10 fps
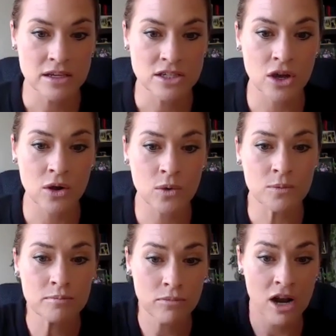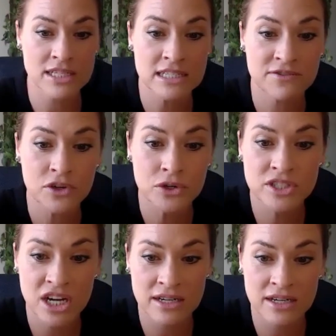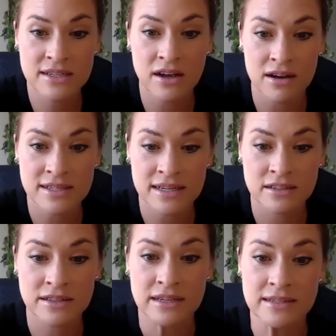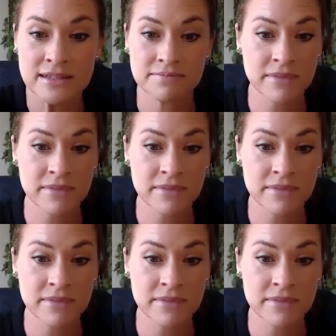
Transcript: So processed food does cause illness.